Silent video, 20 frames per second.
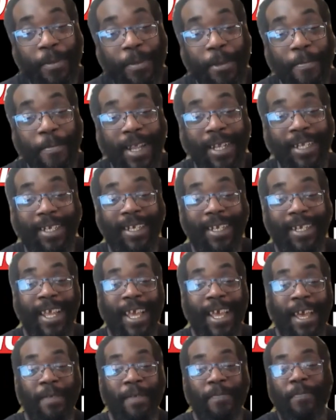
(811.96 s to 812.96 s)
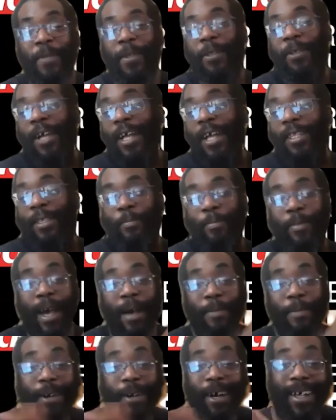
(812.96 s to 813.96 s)
You mentioned it, you tried to
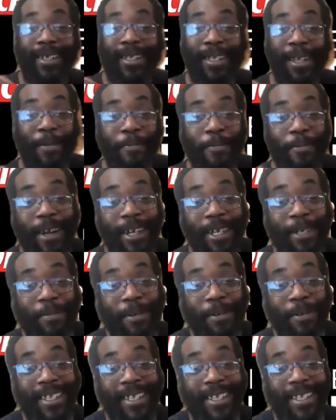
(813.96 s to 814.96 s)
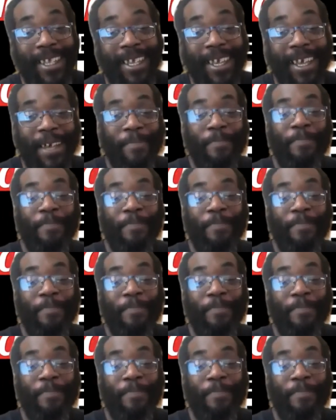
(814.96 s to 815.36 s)
bypass it and brush past it.